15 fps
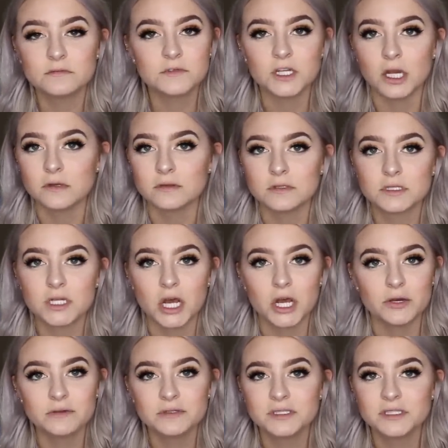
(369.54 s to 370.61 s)
toast
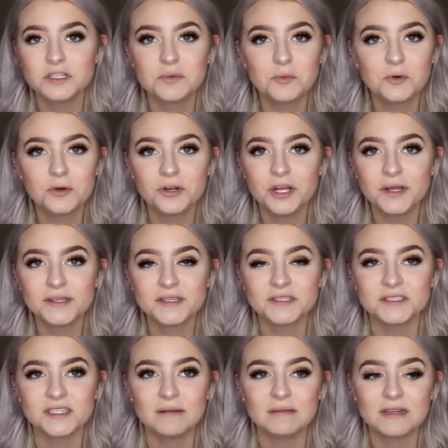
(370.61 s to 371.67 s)
toast in the morning
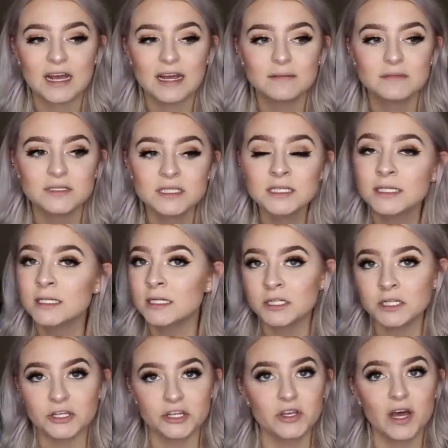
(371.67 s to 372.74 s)
because sometimes
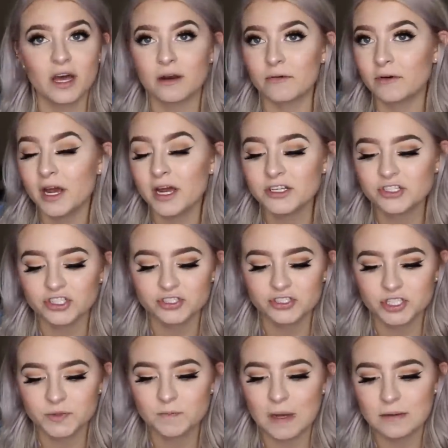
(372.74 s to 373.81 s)
you gotta rush and
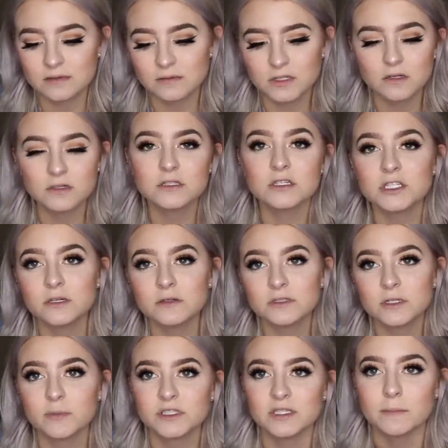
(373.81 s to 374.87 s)
just pop some toast in the
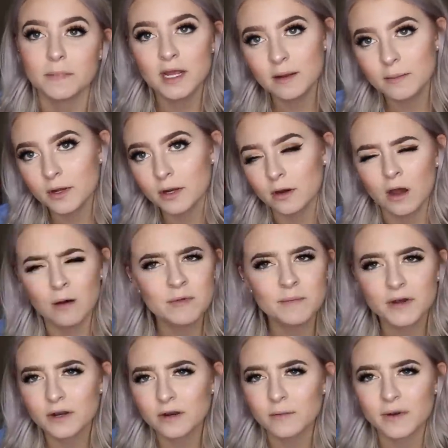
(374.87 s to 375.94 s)
toaster, put some peanut butter, almond
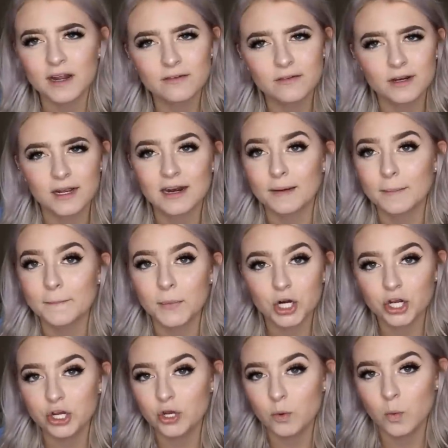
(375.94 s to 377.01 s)
butter, whatever kind of
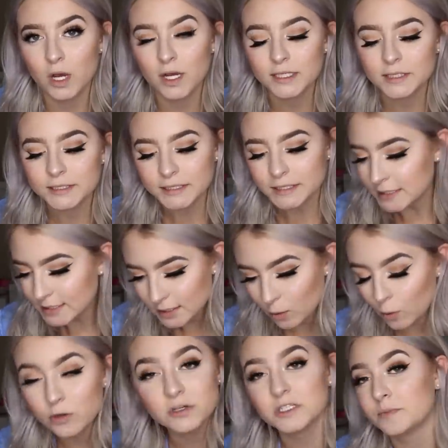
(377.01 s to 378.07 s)
butter you want,
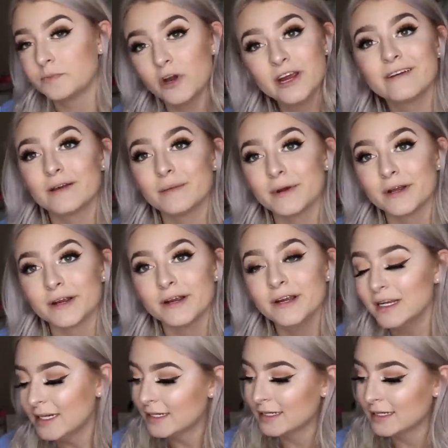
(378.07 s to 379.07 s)
or just regular butter,